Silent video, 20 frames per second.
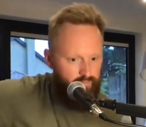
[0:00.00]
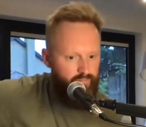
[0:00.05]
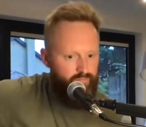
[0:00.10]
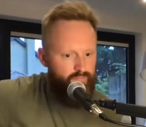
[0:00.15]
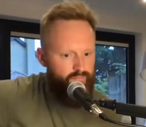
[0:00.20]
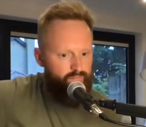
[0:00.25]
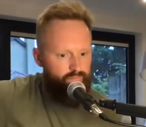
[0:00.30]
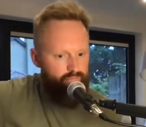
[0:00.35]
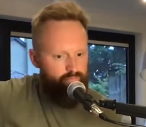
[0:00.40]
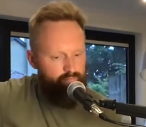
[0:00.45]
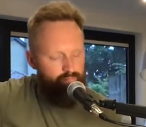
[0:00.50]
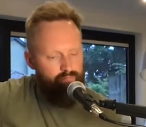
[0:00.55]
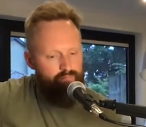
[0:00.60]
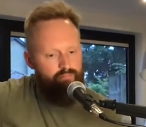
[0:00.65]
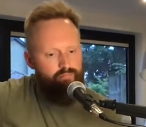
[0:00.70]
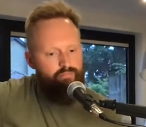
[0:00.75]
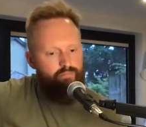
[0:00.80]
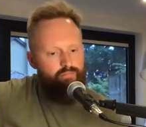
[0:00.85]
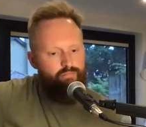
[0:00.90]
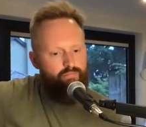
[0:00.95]

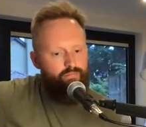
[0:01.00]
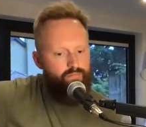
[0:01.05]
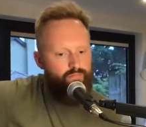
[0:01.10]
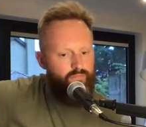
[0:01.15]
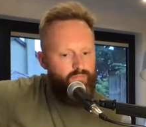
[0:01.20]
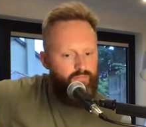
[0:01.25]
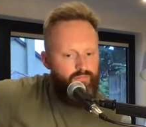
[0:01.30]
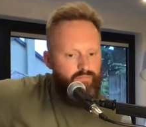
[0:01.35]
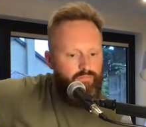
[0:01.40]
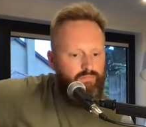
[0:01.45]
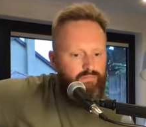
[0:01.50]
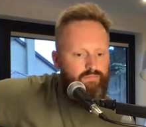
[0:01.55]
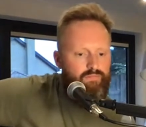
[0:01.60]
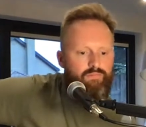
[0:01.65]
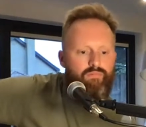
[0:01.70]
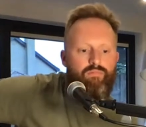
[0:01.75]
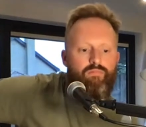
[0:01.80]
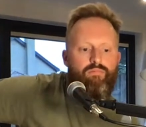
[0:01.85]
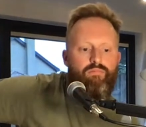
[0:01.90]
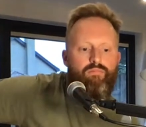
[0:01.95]

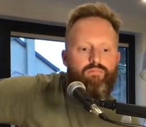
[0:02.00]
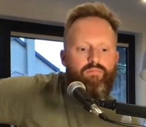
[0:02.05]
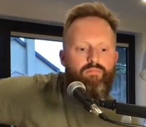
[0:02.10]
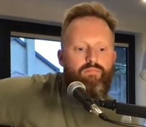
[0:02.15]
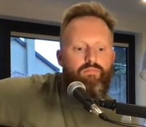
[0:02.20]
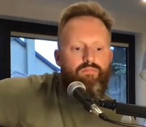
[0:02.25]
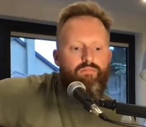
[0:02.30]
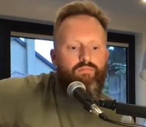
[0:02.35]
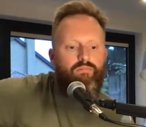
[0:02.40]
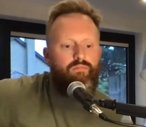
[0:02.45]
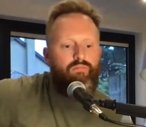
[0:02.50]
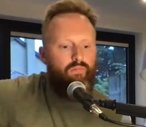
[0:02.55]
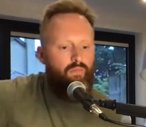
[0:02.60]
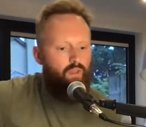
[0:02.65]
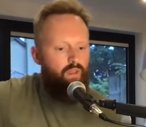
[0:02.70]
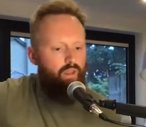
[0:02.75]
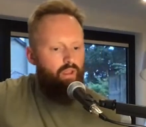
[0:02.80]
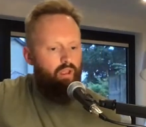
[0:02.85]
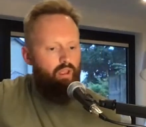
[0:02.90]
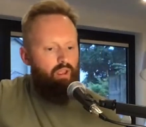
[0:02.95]

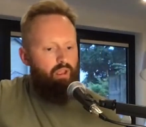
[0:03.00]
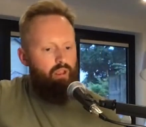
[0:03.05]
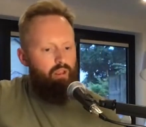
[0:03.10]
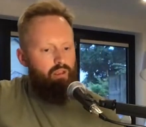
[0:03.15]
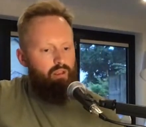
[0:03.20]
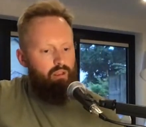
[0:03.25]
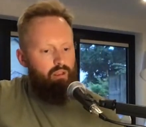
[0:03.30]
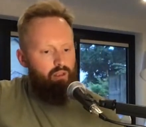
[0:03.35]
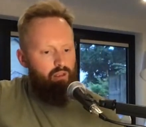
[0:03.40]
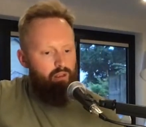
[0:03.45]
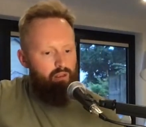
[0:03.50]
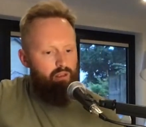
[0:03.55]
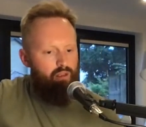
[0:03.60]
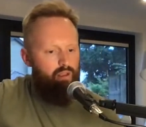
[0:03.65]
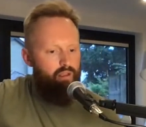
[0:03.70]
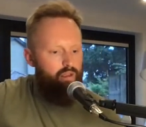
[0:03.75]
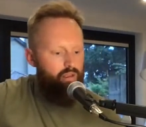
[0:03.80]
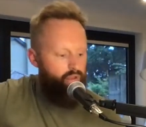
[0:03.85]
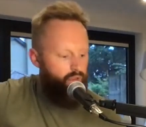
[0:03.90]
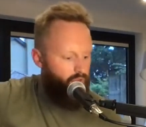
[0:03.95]

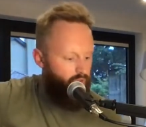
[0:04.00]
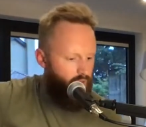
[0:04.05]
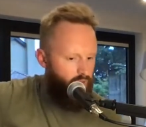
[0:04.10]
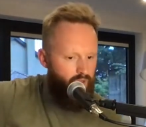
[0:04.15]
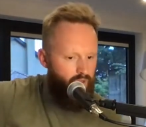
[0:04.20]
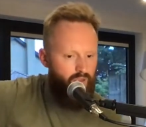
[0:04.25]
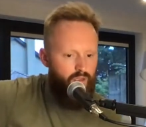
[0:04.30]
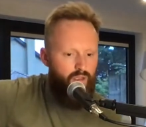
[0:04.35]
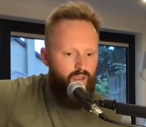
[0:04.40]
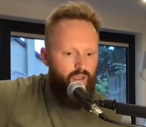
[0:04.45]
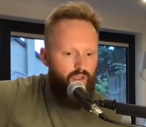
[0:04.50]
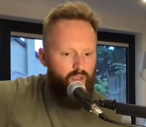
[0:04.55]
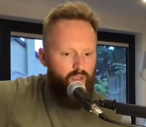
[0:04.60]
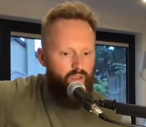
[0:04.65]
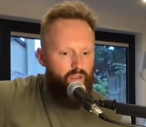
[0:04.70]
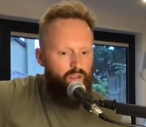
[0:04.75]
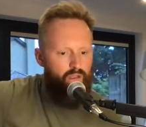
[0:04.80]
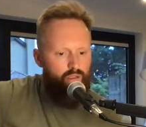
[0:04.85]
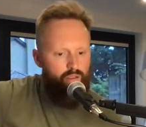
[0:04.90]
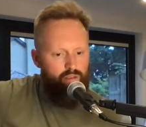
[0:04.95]

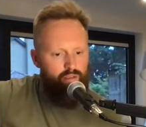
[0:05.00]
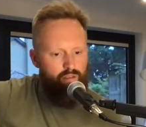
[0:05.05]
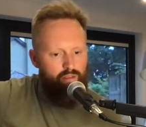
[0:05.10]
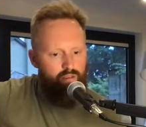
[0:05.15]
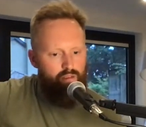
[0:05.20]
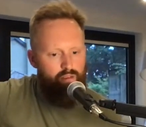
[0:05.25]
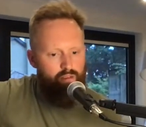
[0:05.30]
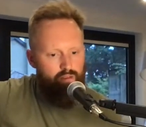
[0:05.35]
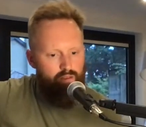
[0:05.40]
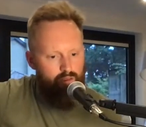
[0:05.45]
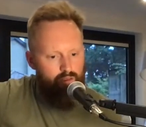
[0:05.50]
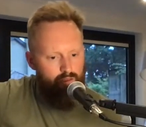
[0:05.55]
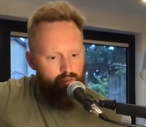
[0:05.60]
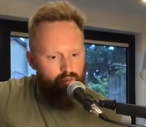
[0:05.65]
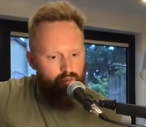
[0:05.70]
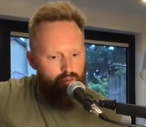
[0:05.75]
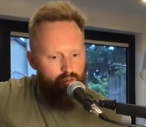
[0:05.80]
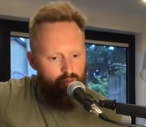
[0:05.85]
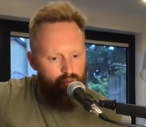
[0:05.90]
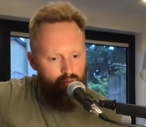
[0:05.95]

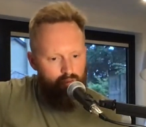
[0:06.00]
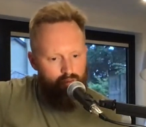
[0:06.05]
Nothing is said.